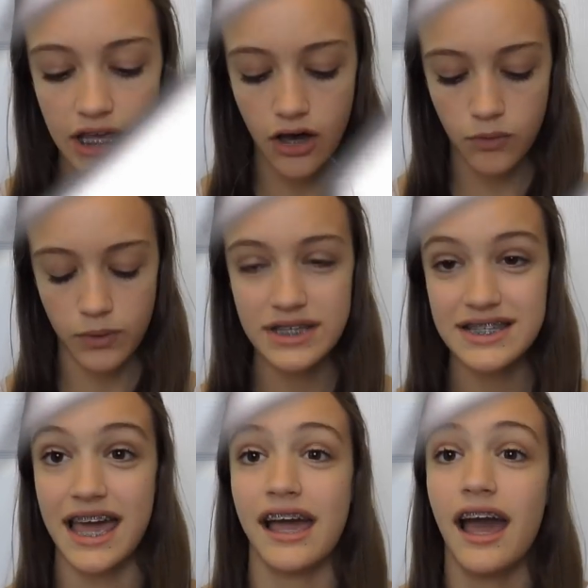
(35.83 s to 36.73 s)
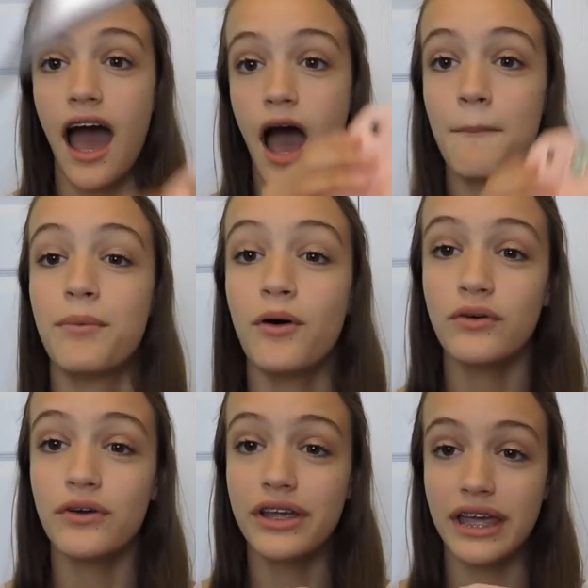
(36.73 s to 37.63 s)
I got was a
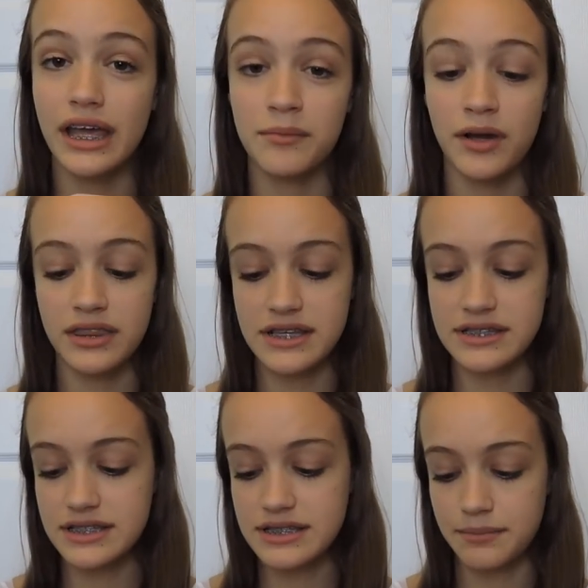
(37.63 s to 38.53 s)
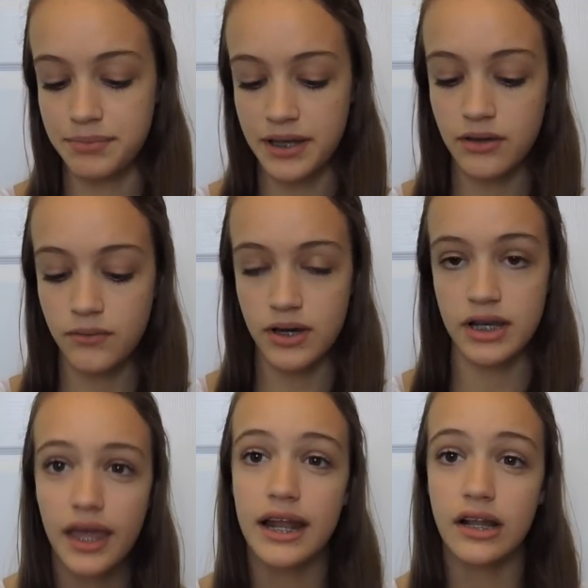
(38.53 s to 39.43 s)
Polaroid camera, and this is the pink
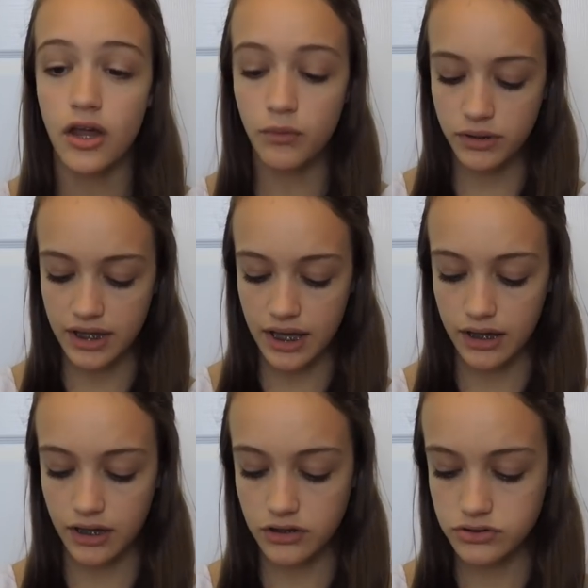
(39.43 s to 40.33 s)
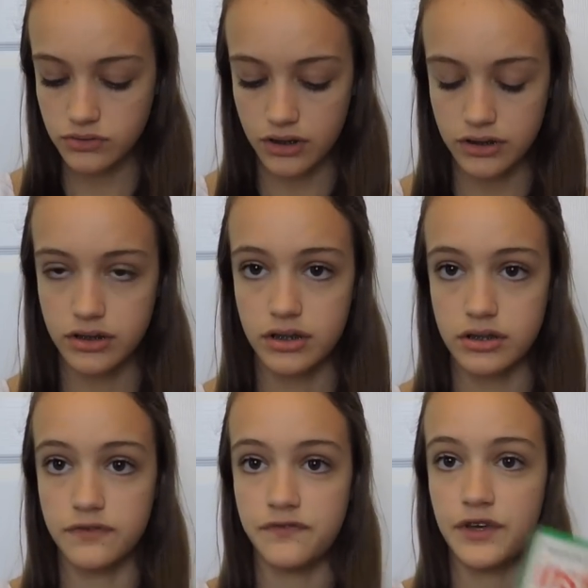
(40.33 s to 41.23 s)
one, and along with that I also got the
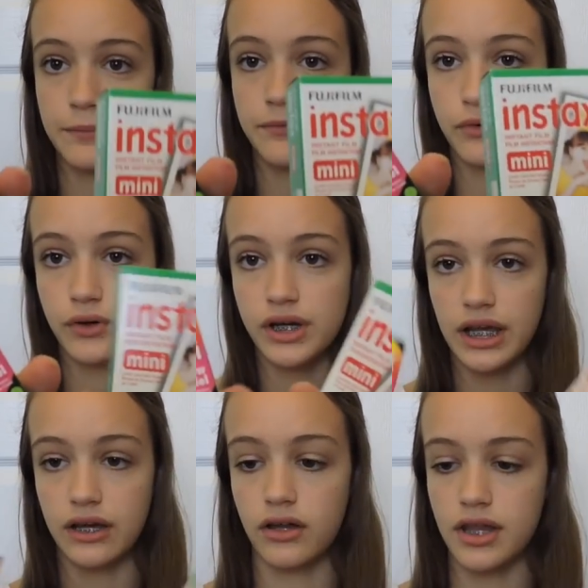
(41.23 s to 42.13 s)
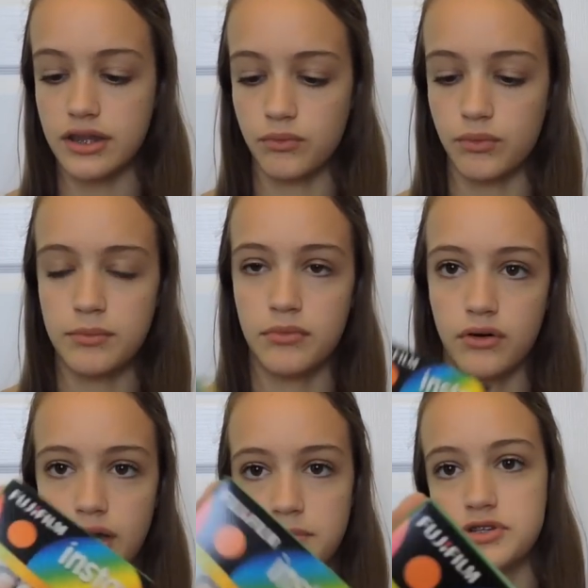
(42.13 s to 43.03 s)
film for, and I got like the rainbow
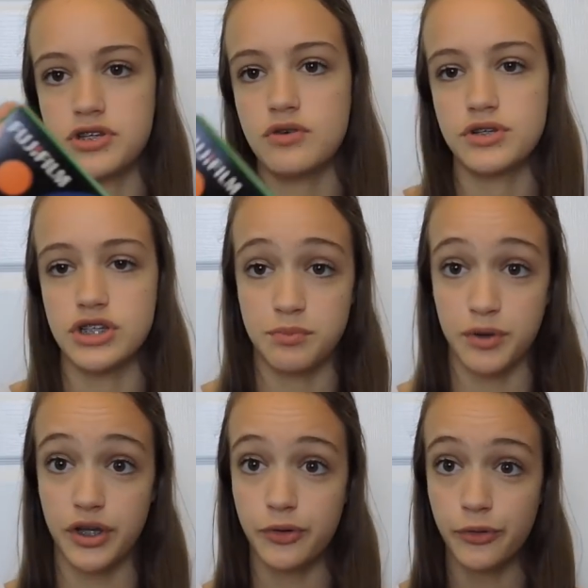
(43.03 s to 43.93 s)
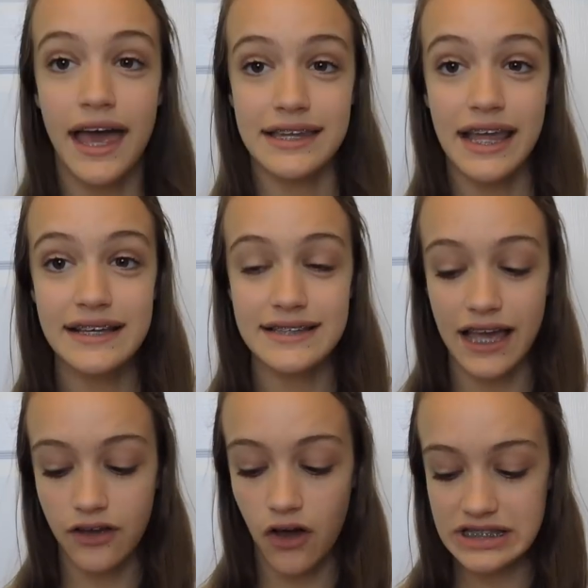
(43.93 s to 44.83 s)
kind too, which is pretty cool. Next
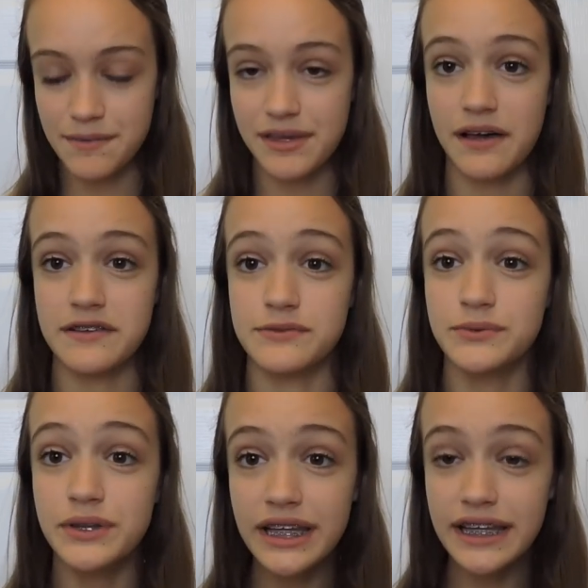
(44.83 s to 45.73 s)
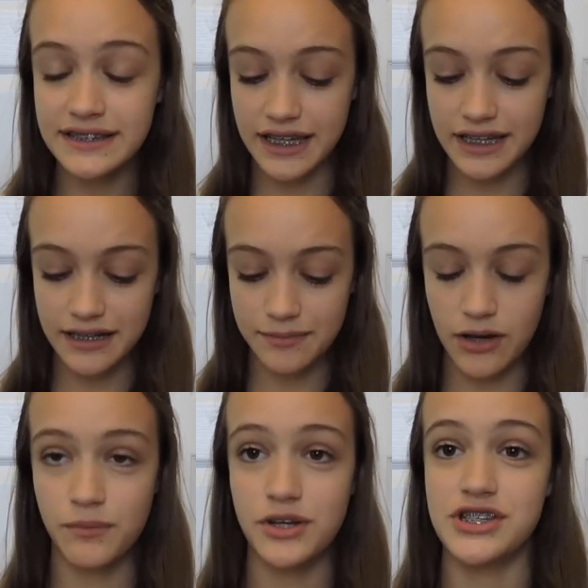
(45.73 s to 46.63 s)
I got something that I was really excited
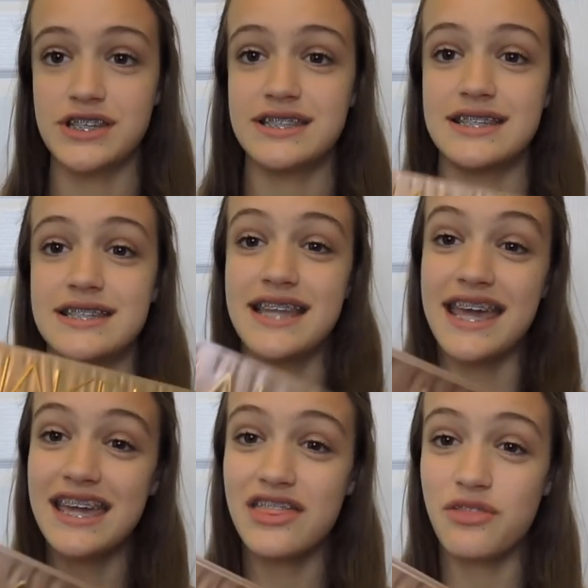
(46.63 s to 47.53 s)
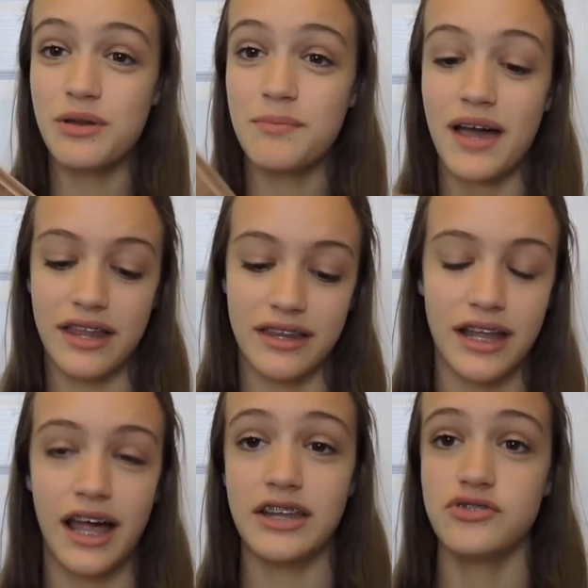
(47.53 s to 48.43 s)
about, which is the Naked three palette.
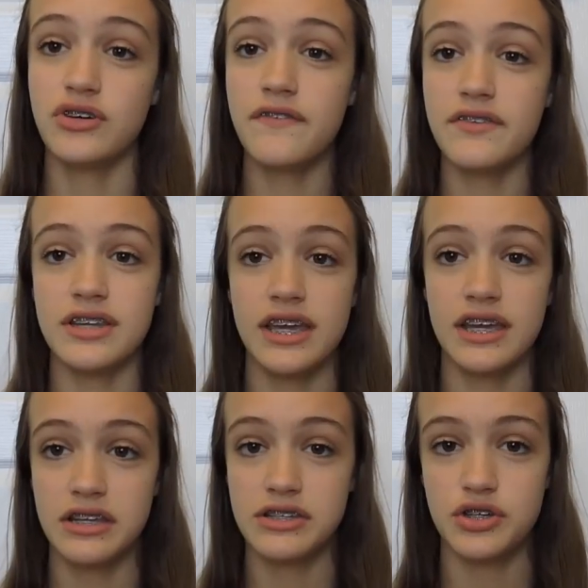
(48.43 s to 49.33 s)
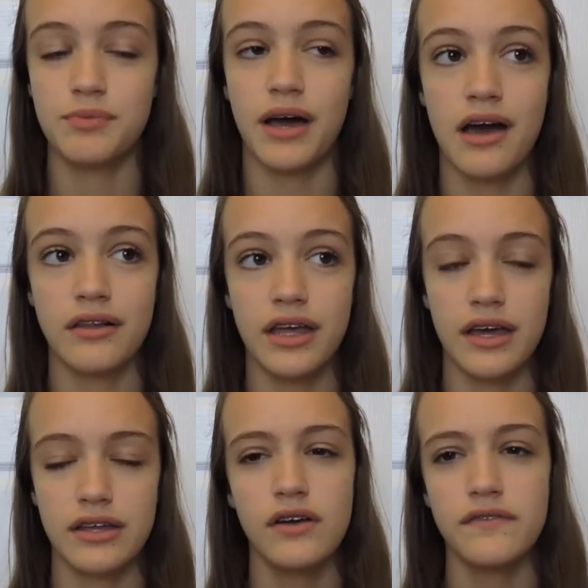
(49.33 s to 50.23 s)
I do have the Naked two palette.
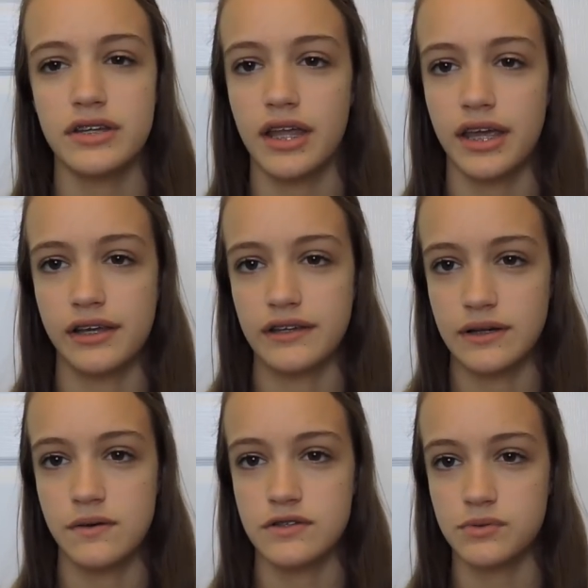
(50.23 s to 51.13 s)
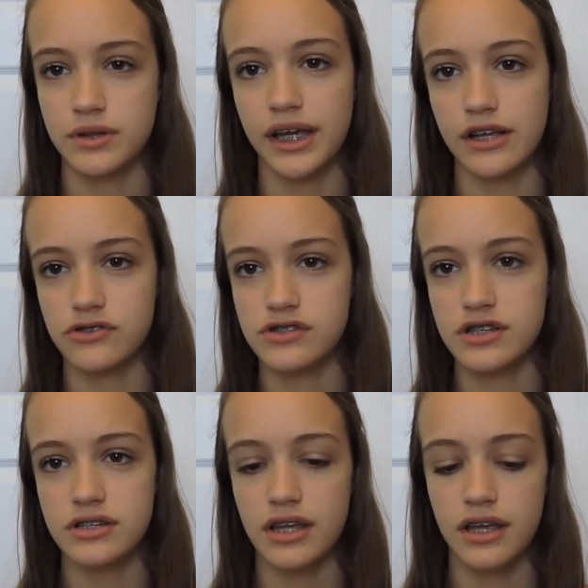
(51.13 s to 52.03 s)
I don't have the Naked because I wasn't really
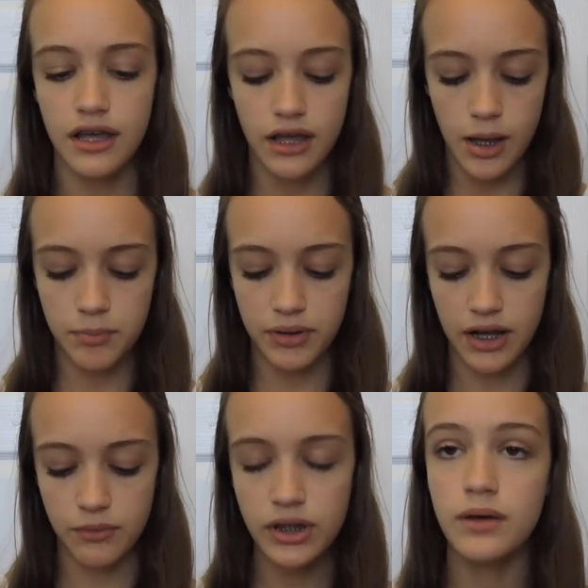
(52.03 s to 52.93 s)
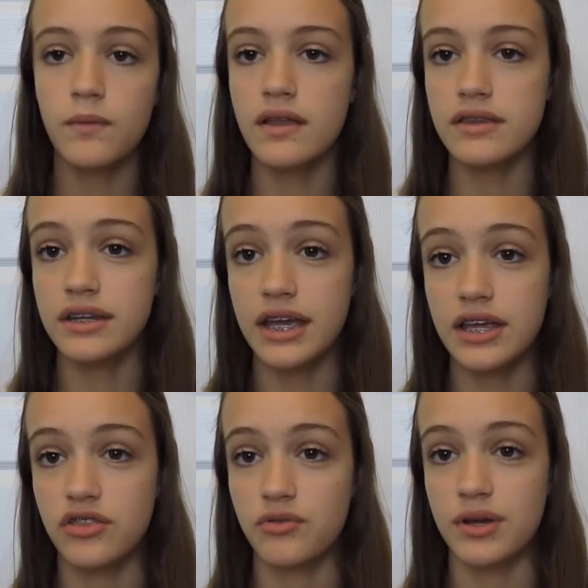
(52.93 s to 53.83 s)
interested in it, but I really wanted the
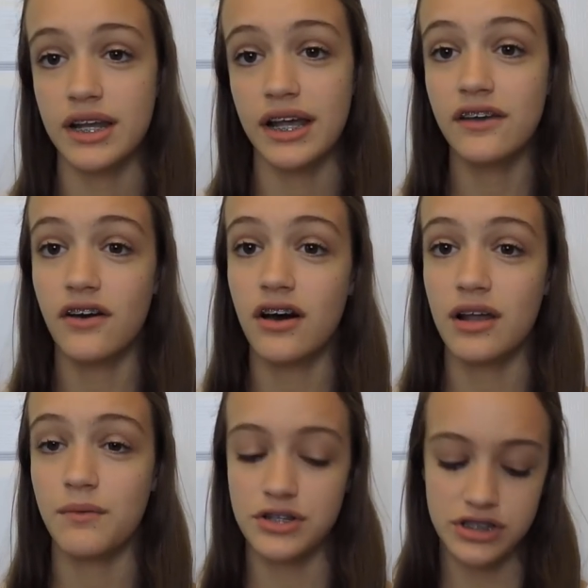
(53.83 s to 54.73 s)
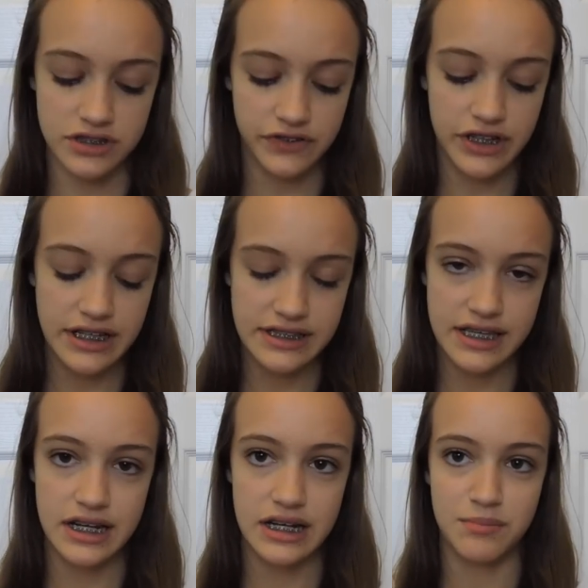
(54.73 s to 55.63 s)
Naked three and I got it, which I was very
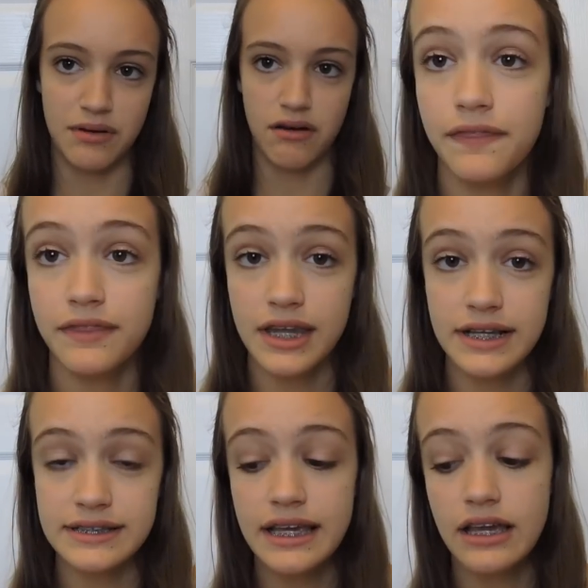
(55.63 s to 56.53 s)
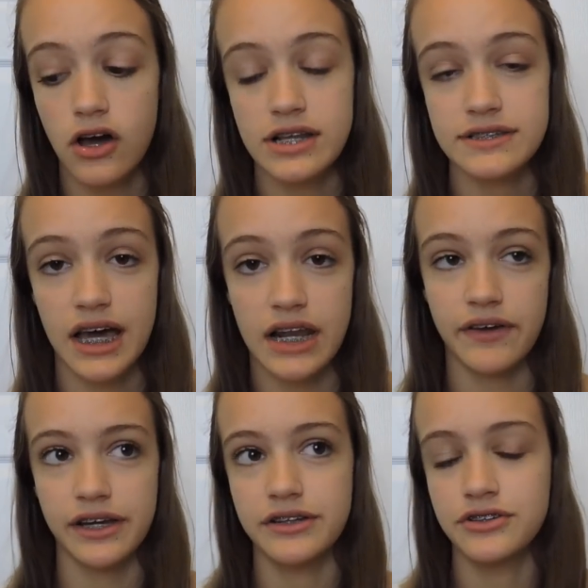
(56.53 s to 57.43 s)
excited about. The next thing I got is kind of
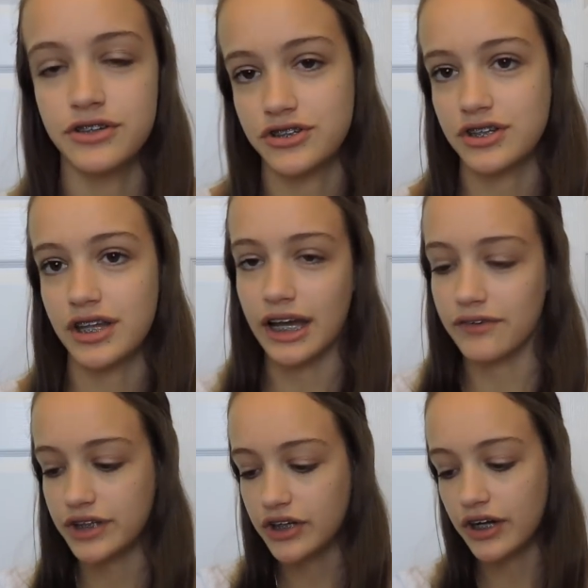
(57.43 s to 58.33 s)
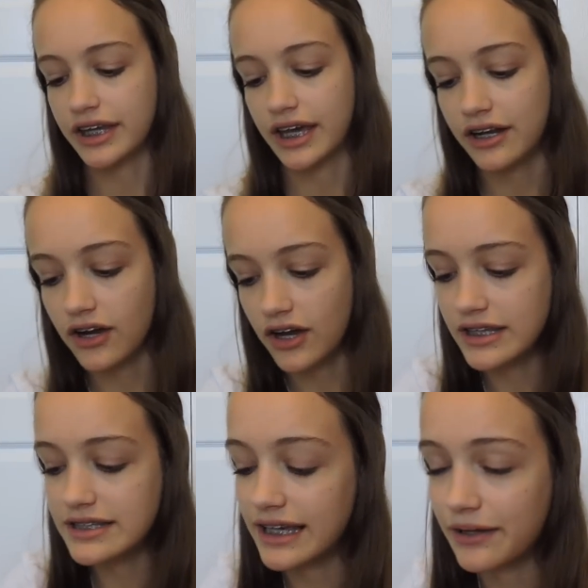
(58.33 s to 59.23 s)
like a tradition, like every year I get it, are
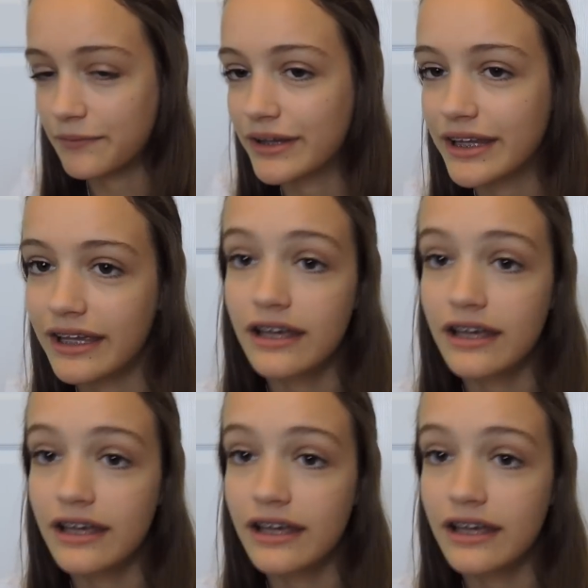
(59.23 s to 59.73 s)
these like really,